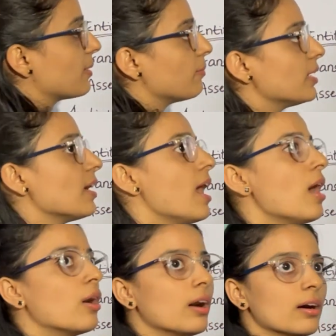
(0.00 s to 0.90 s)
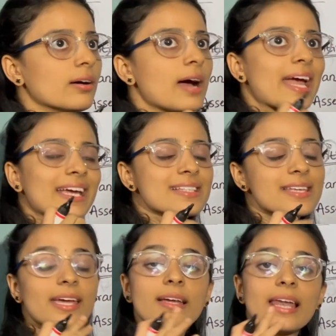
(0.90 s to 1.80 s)
but I can
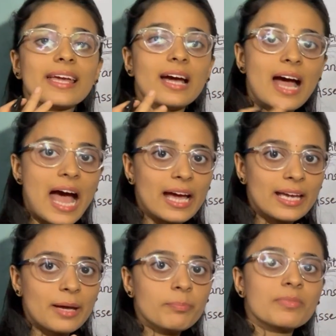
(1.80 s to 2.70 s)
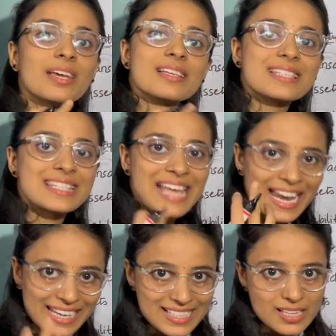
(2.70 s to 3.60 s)
say like I am
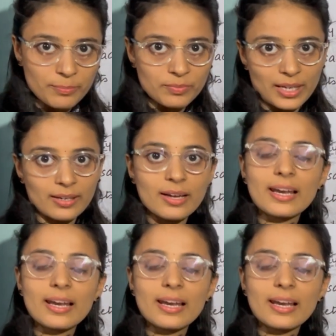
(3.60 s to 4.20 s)
selling something,